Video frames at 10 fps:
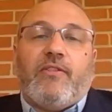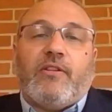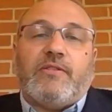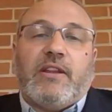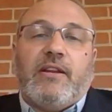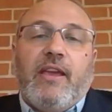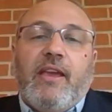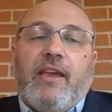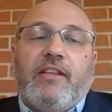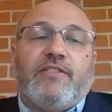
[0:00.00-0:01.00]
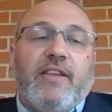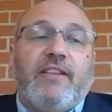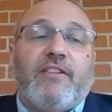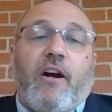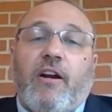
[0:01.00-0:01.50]
And it's
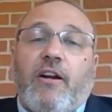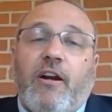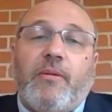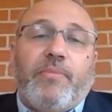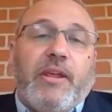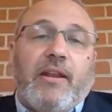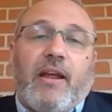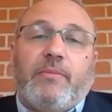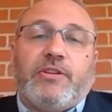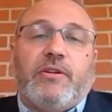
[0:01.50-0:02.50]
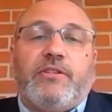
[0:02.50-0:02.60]
our heartbeat. I'm sure it's your